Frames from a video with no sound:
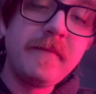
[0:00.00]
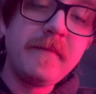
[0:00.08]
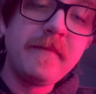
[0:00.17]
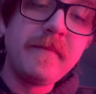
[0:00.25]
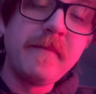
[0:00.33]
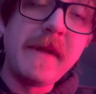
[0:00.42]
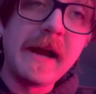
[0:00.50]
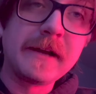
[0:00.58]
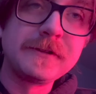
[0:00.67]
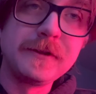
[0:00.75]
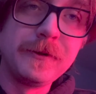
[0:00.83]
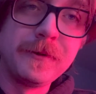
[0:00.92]
Max
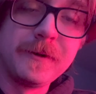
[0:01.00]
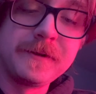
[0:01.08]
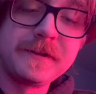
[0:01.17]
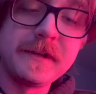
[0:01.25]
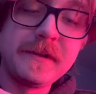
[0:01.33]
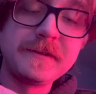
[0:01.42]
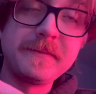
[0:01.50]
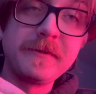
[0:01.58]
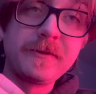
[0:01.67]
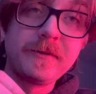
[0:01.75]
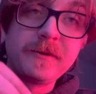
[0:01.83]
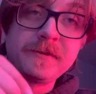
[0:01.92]
Lures sells them, of
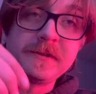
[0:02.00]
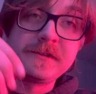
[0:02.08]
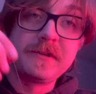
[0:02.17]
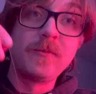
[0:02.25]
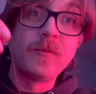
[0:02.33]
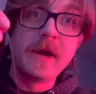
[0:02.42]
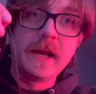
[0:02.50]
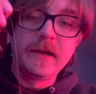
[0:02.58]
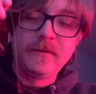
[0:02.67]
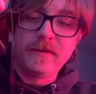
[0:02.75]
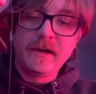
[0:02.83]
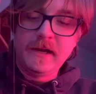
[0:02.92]
course. It's the wedding
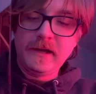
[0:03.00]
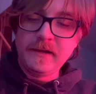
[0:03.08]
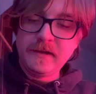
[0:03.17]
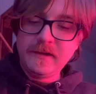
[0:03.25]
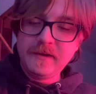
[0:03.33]
ring.